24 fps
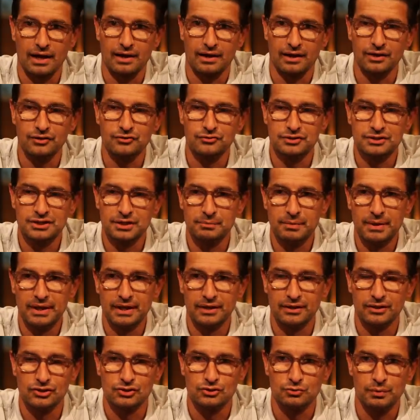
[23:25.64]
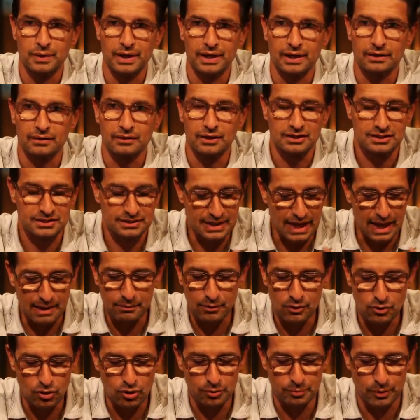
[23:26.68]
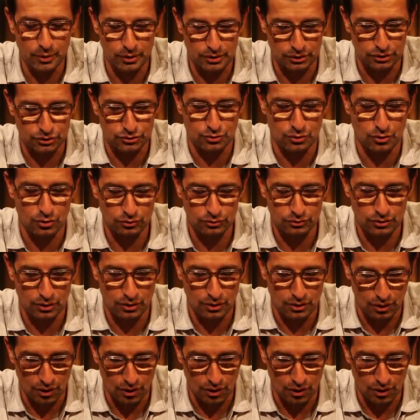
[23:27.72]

had an interesting meeting this week. The same group who controlled